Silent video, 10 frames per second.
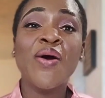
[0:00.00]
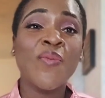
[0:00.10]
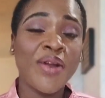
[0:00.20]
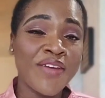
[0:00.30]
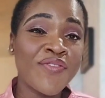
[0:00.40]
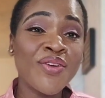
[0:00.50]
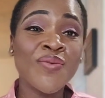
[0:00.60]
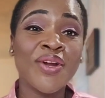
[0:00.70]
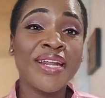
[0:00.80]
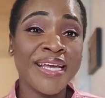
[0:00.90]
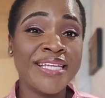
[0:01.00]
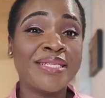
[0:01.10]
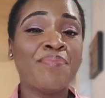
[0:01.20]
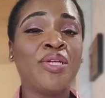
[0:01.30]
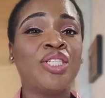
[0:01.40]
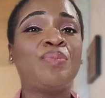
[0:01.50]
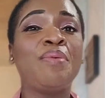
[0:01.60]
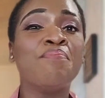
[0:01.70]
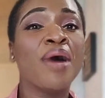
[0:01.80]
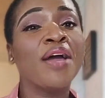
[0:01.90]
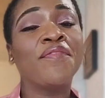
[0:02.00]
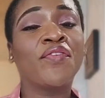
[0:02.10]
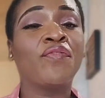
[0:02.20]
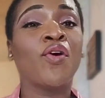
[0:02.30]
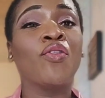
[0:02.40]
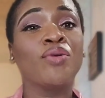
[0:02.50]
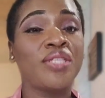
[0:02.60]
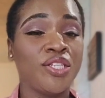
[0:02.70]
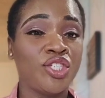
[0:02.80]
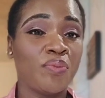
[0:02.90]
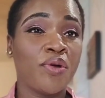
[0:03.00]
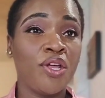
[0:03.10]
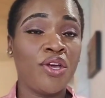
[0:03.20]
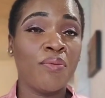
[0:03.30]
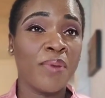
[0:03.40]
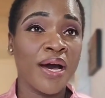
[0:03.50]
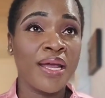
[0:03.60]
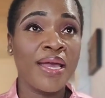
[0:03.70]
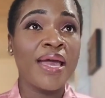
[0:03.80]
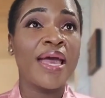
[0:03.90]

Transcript: whatever you want it is, but just be mindful of all those things that you put in your body.